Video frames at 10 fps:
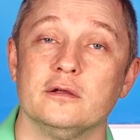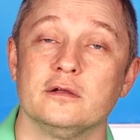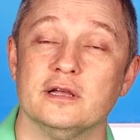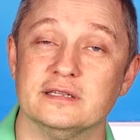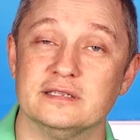
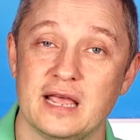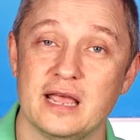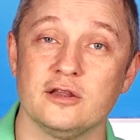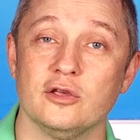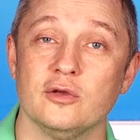
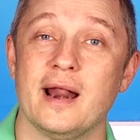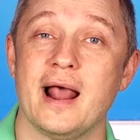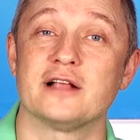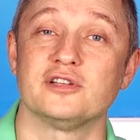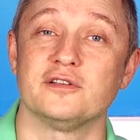continue and
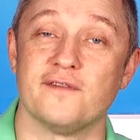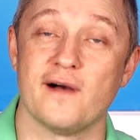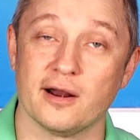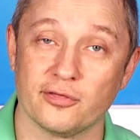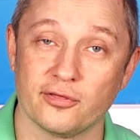actually
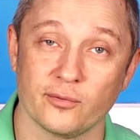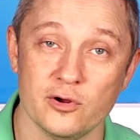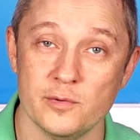follow through